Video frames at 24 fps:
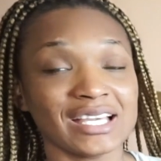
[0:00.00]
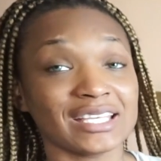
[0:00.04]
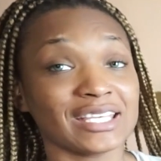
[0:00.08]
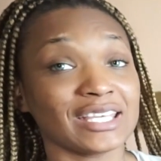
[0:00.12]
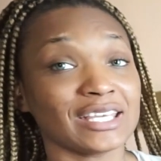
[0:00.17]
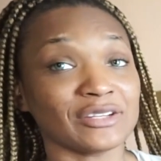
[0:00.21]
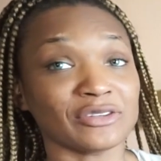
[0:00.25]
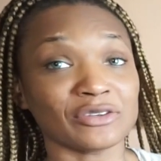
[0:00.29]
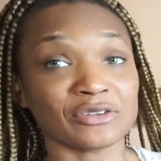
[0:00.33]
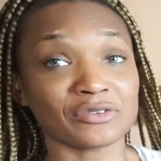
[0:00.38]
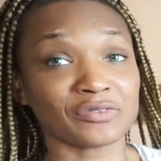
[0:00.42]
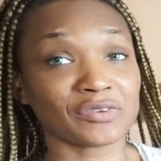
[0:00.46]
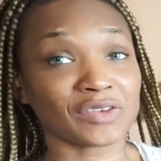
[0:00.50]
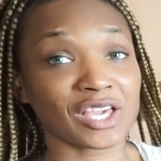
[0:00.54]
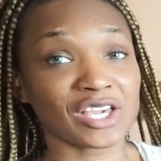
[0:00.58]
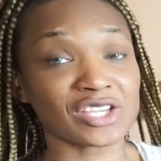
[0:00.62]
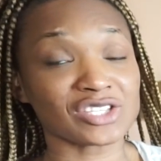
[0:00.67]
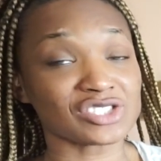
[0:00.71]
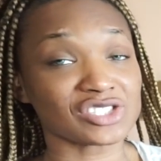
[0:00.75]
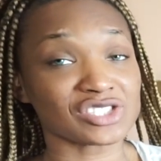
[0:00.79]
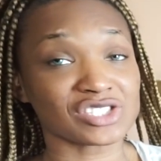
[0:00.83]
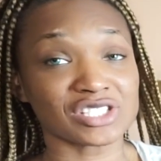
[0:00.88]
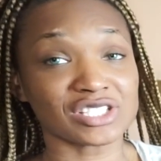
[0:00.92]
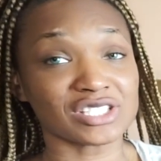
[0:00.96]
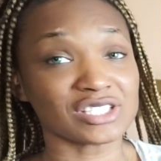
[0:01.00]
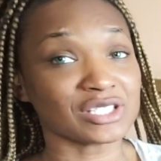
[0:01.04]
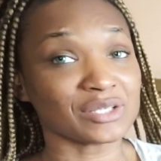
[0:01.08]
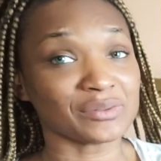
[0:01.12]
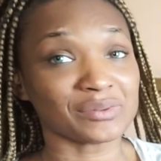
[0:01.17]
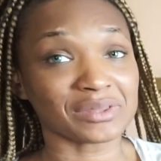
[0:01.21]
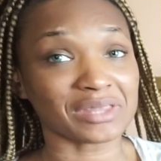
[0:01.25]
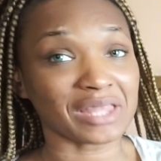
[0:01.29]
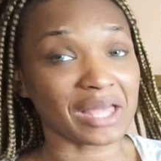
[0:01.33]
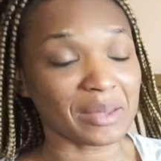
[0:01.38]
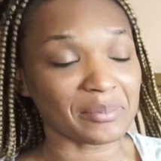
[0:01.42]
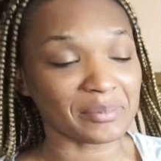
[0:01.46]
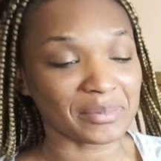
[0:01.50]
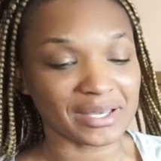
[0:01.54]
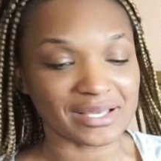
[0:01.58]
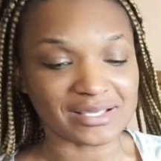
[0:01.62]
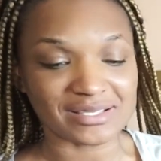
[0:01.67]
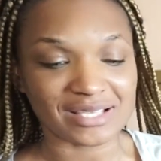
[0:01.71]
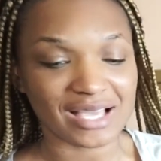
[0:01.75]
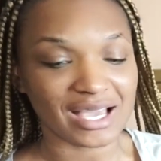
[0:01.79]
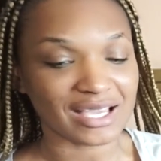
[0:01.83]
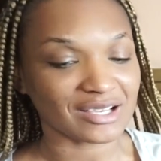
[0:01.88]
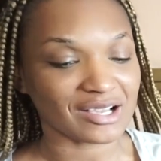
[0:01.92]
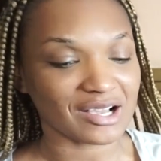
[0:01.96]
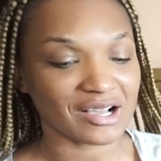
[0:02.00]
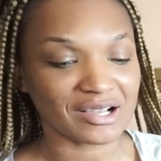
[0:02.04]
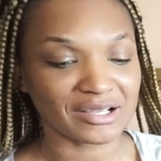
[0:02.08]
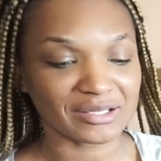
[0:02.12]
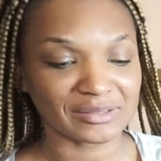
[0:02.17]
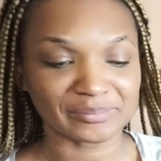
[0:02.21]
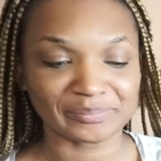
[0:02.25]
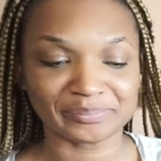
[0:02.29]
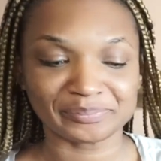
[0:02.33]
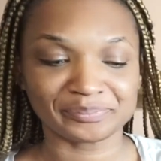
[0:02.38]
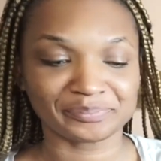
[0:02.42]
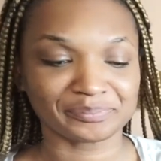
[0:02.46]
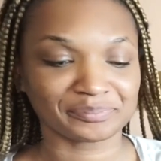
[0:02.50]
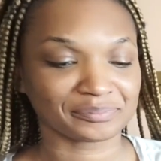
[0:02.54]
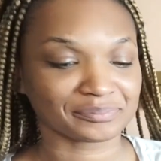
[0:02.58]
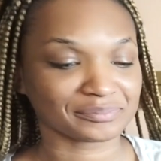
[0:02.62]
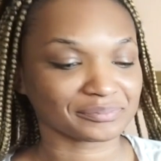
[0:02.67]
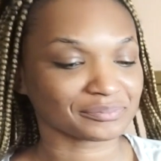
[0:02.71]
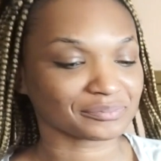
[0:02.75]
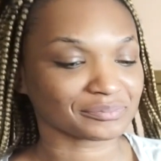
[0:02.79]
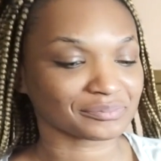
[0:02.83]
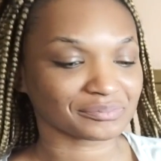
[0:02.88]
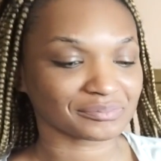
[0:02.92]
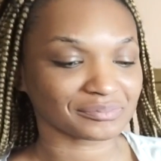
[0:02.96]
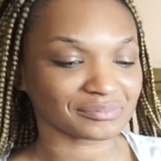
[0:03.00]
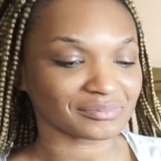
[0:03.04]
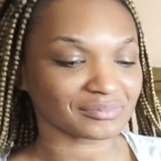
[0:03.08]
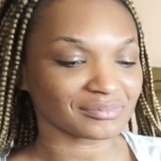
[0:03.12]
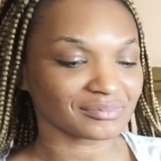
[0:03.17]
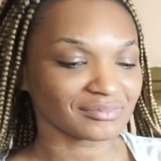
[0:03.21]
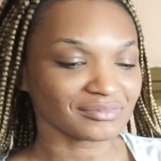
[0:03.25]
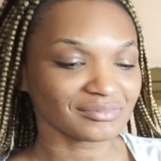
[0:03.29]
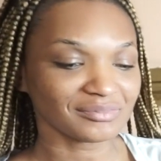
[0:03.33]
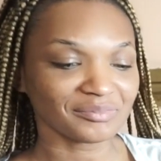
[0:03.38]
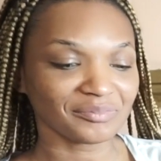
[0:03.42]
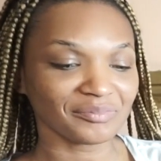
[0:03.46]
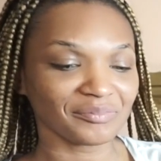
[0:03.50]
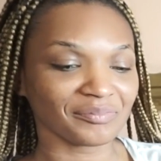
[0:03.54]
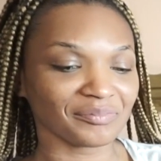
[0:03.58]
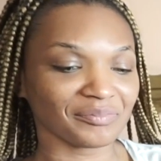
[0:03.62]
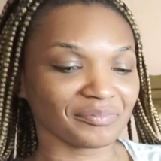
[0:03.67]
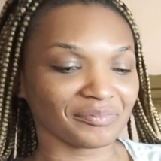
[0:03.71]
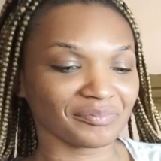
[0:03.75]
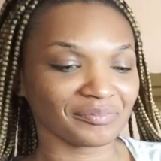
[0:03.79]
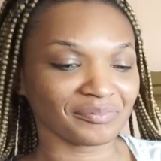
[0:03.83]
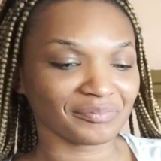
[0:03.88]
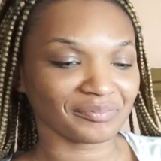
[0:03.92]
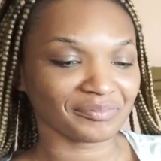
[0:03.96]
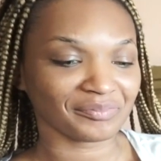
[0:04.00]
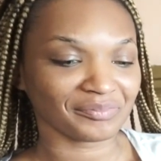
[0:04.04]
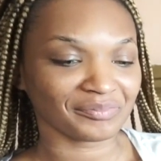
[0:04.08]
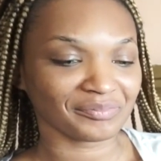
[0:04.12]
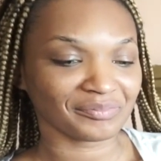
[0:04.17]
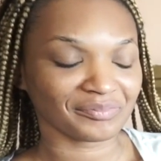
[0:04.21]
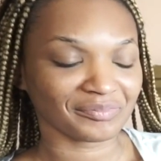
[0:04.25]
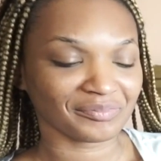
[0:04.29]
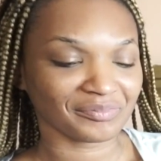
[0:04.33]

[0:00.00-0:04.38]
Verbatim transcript: get notifications and deal with that mess. I can't. That was actually really